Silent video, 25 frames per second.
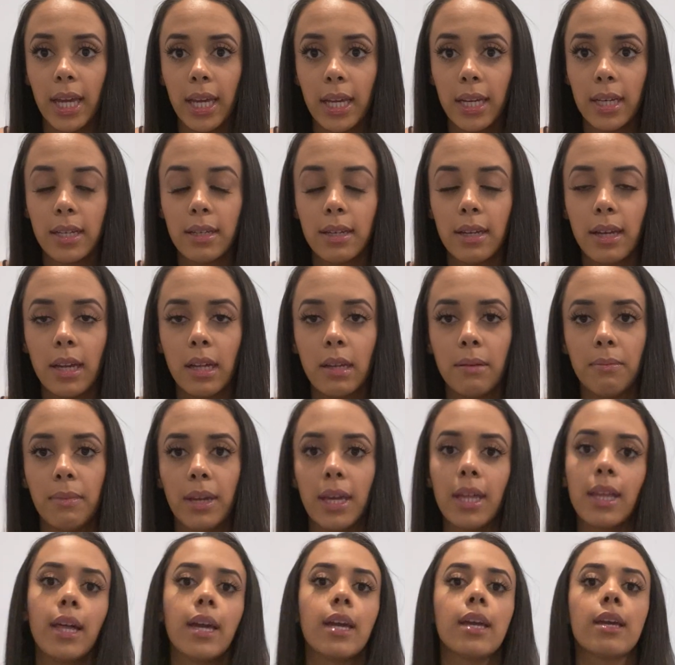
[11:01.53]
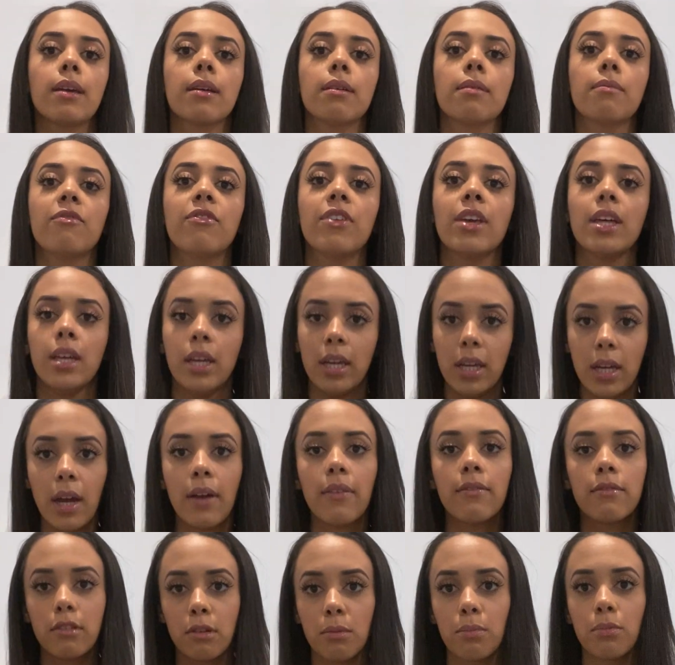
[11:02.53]
it, and me like feeling
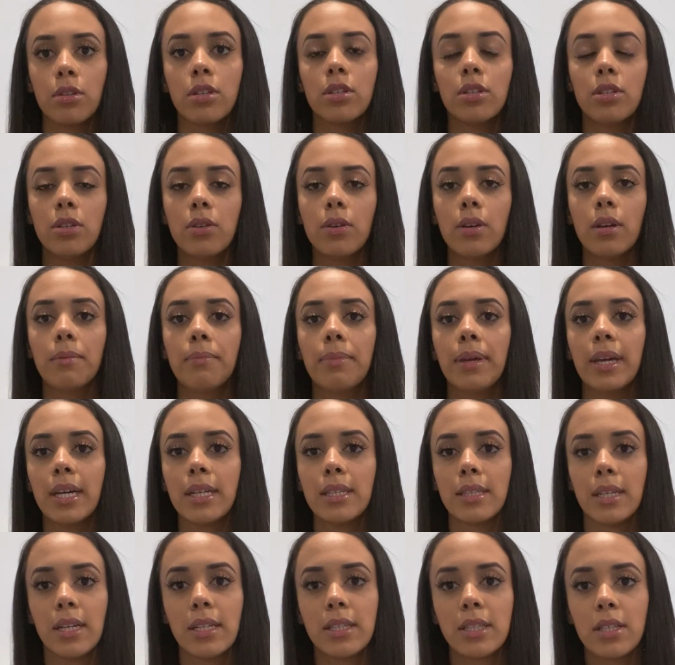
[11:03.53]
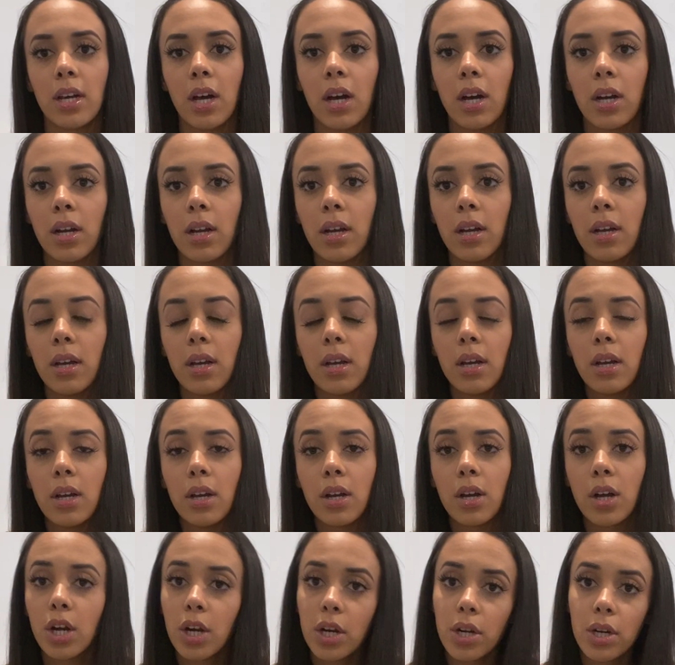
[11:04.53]
comfortable to do it, because I saw
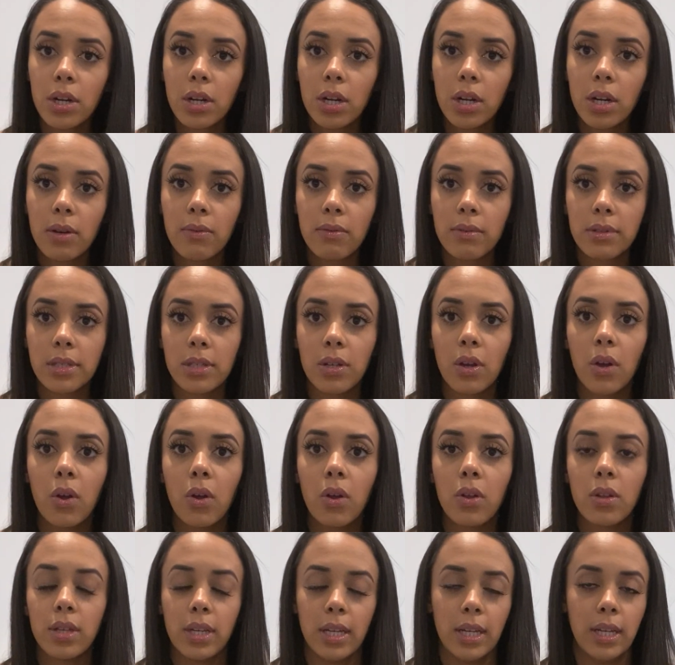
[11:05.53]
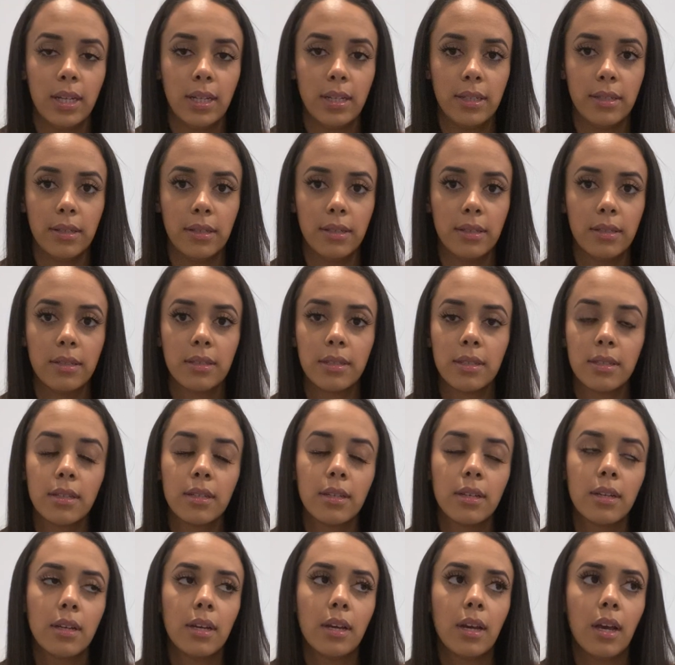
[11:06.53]
her result. And
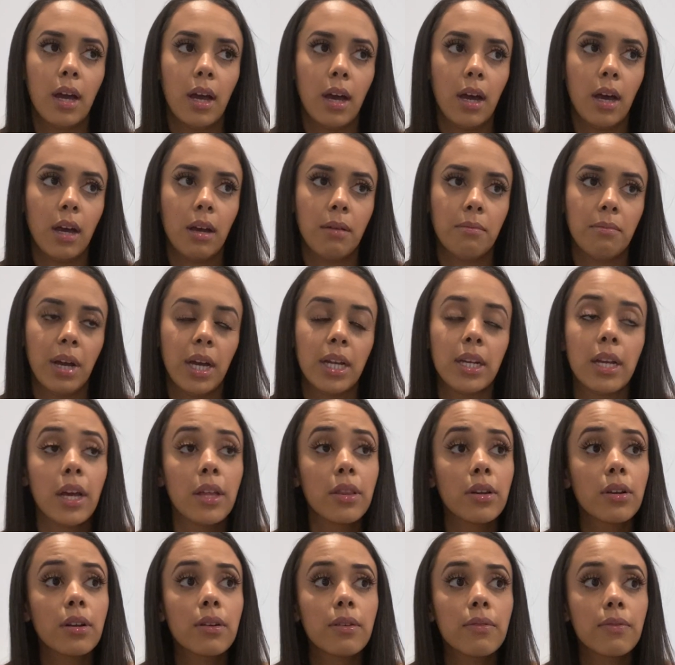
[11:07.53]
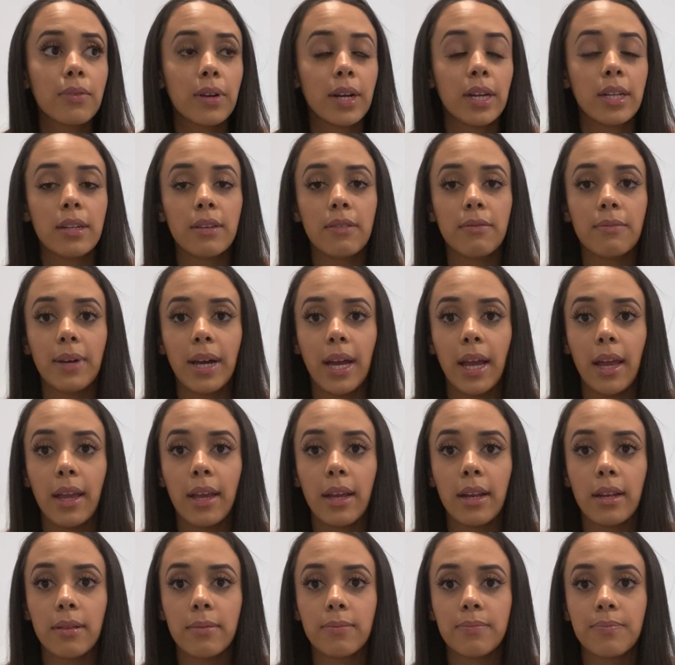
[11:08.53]
another friend of
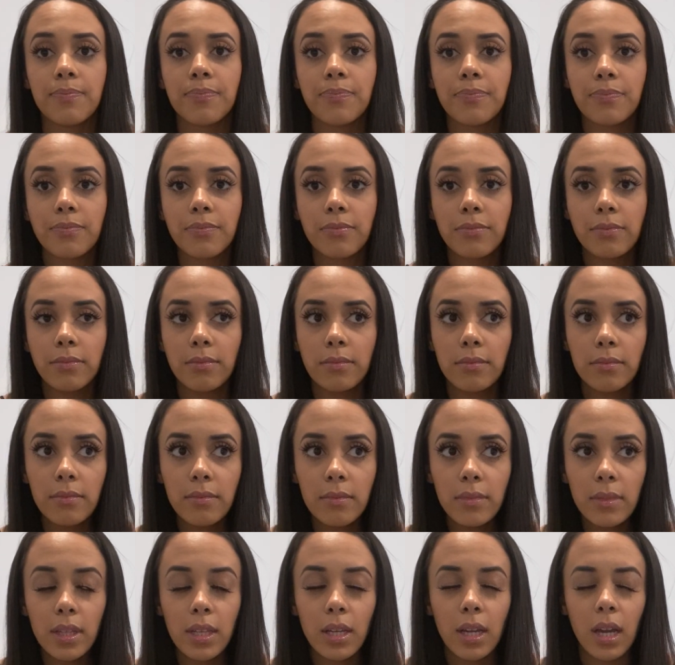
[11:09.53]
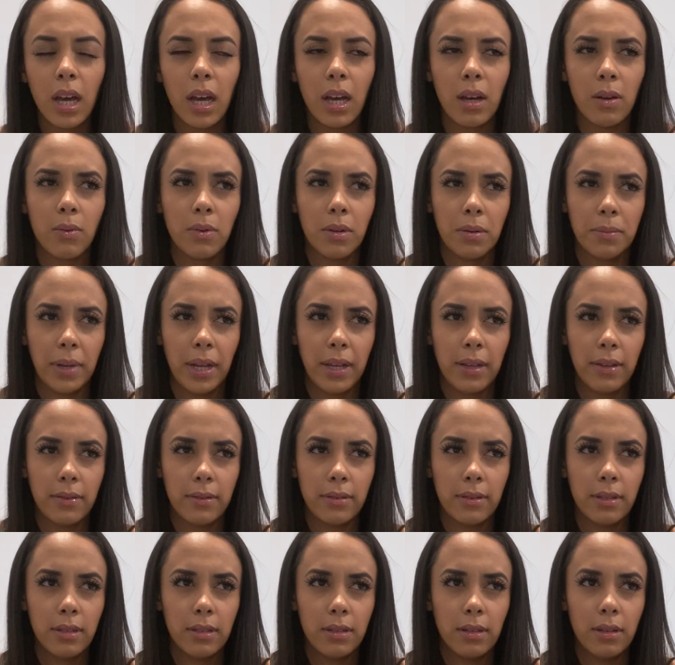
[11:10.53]
mine,
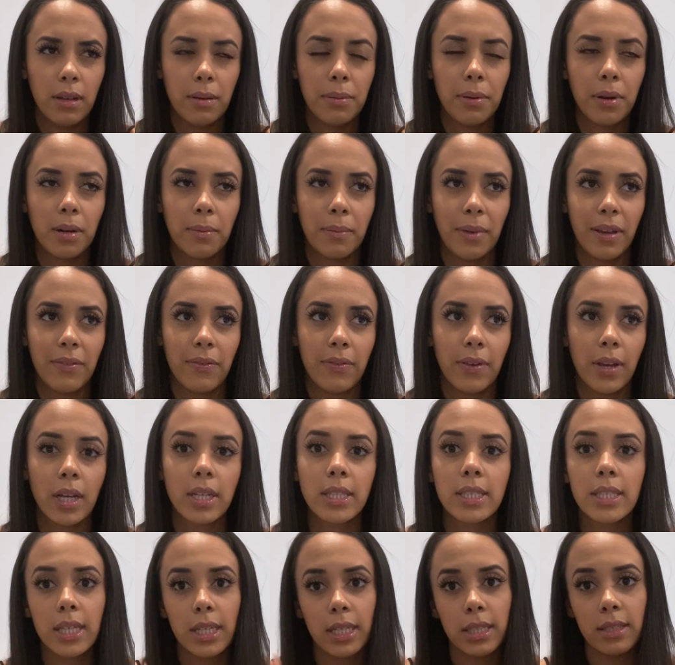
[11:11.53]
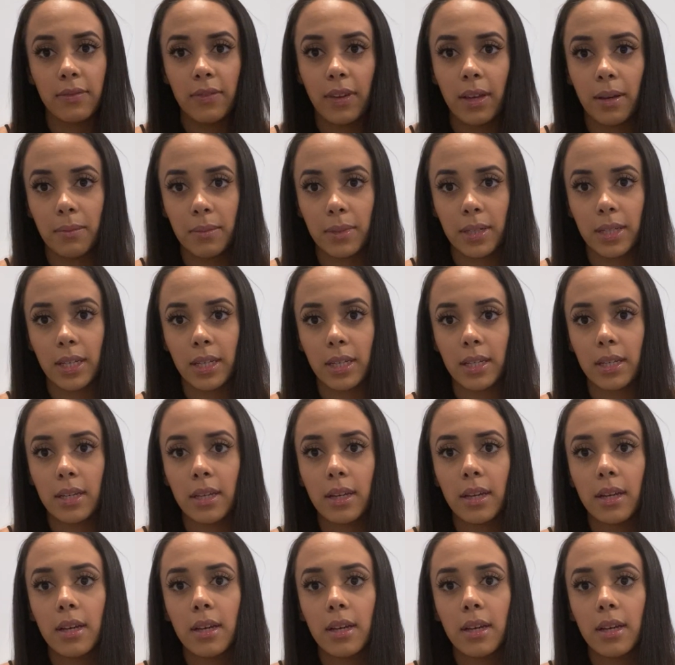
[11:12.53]
a part of my fiance's family,